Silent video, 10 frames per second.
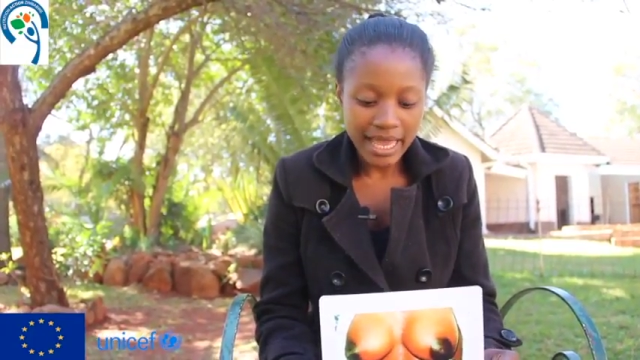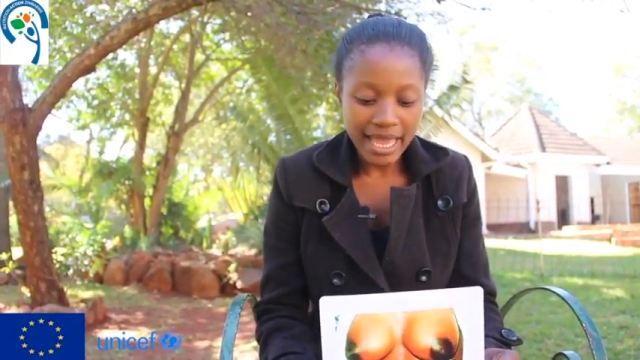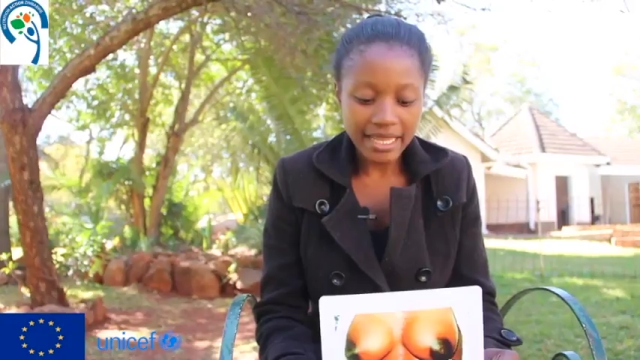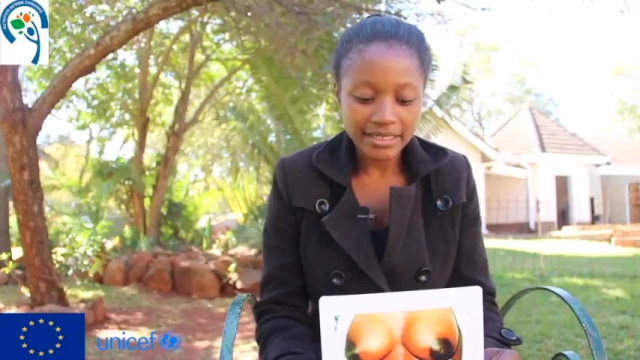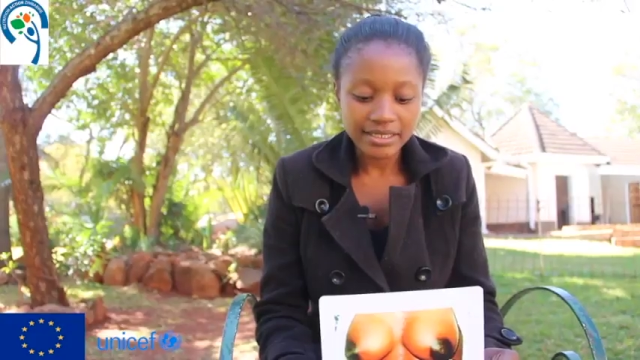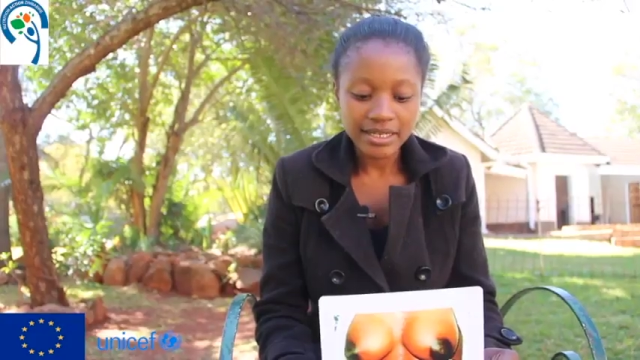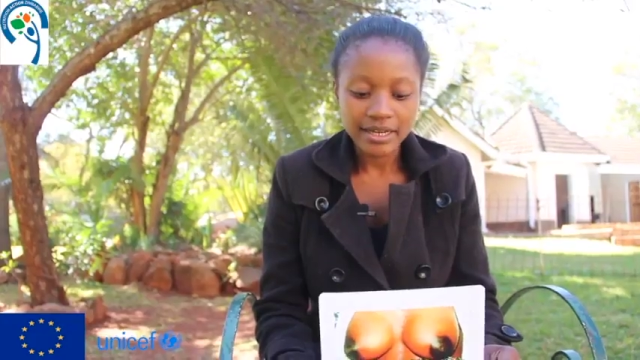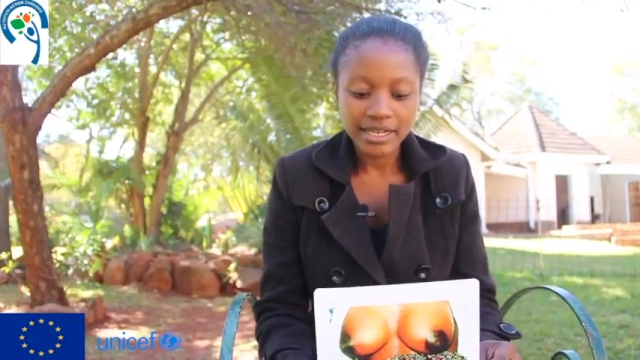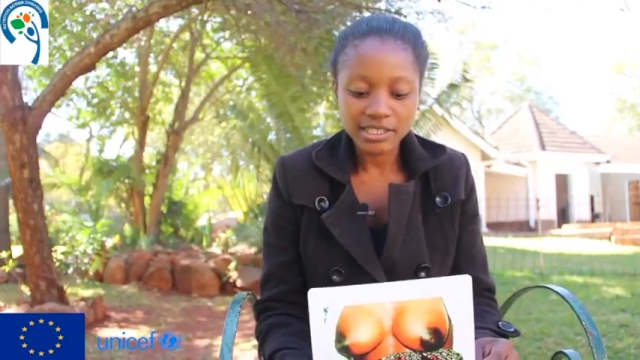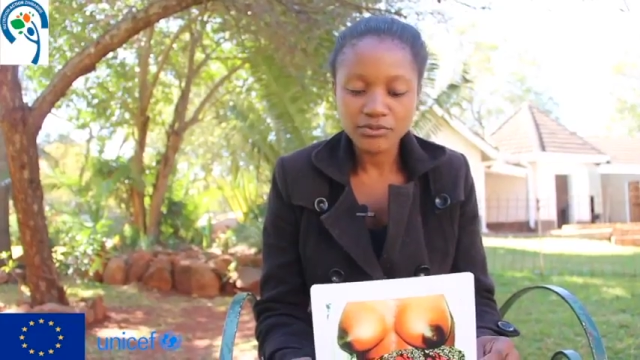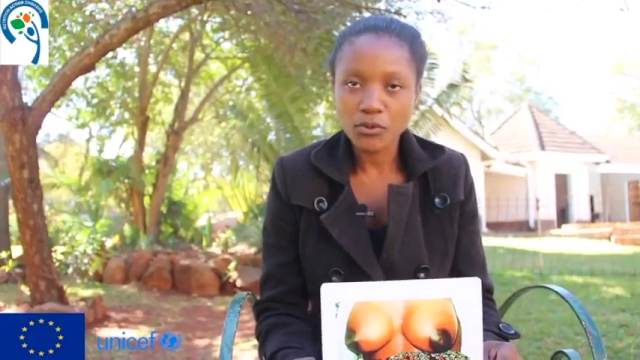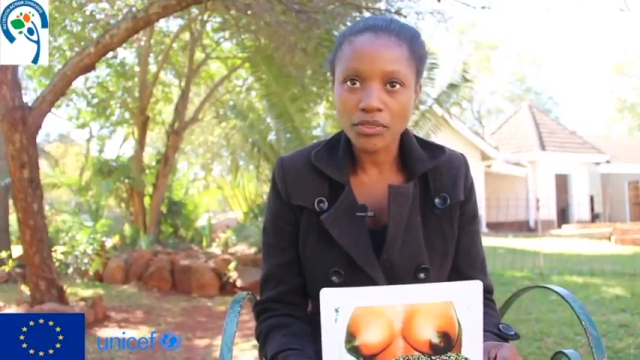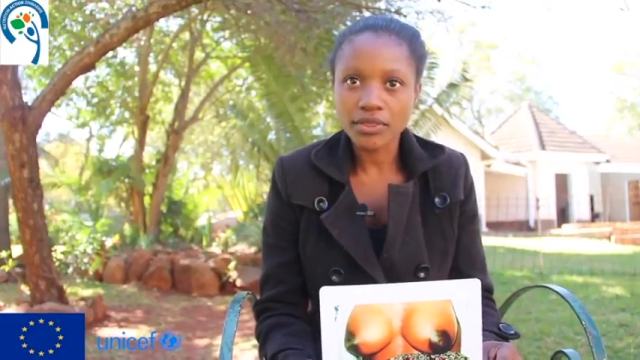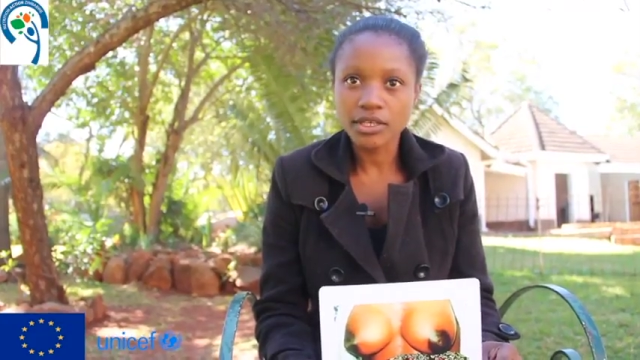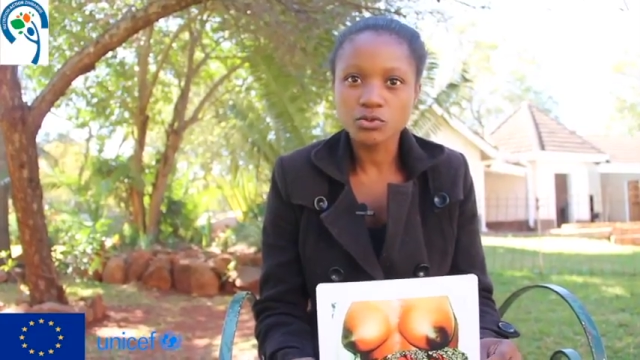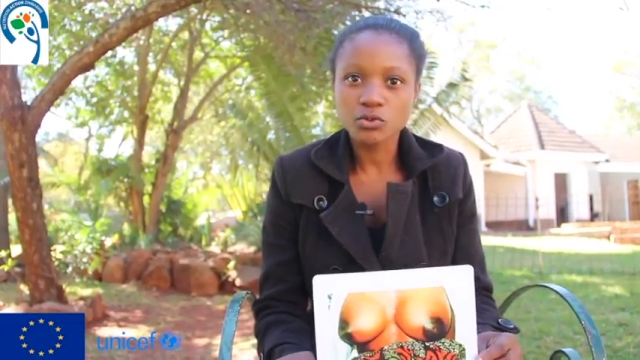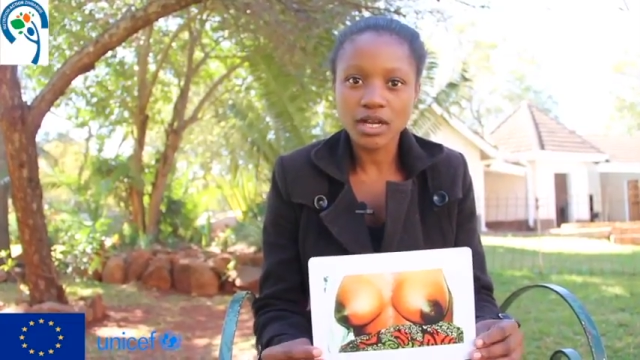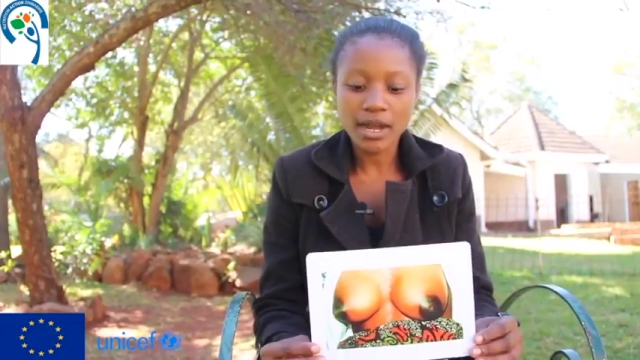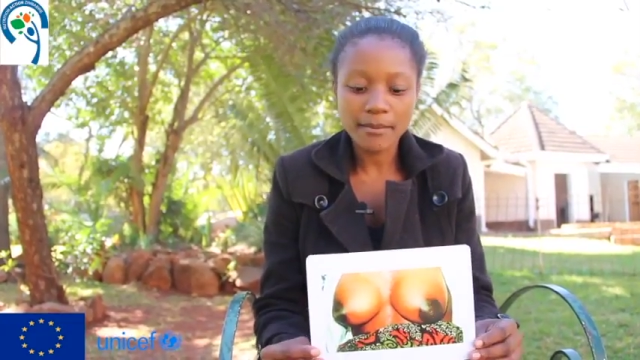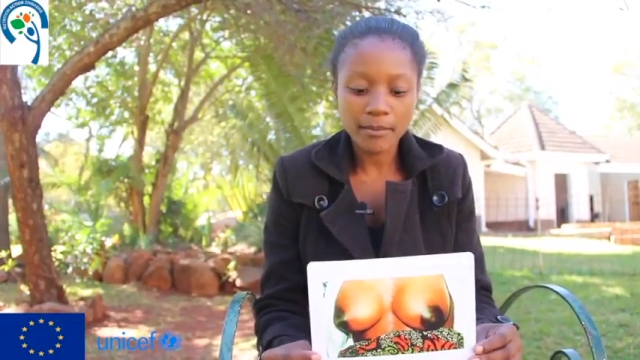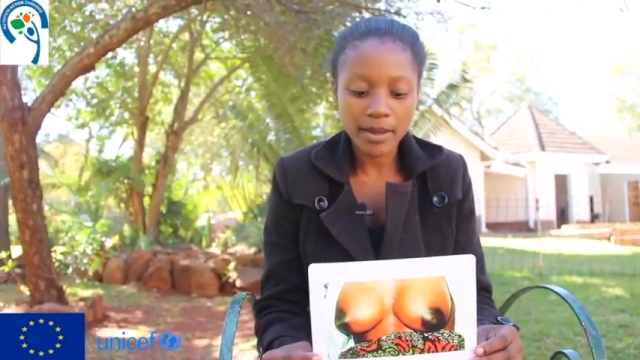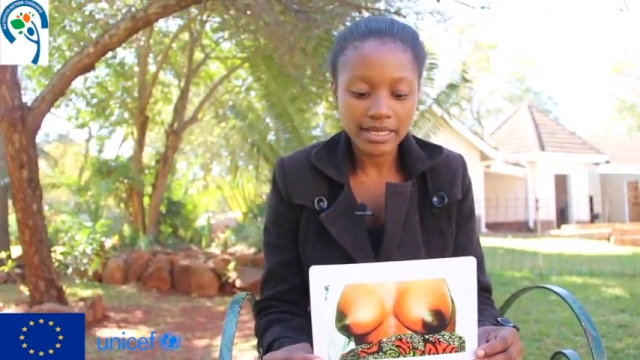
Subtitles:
and henceforth it will come up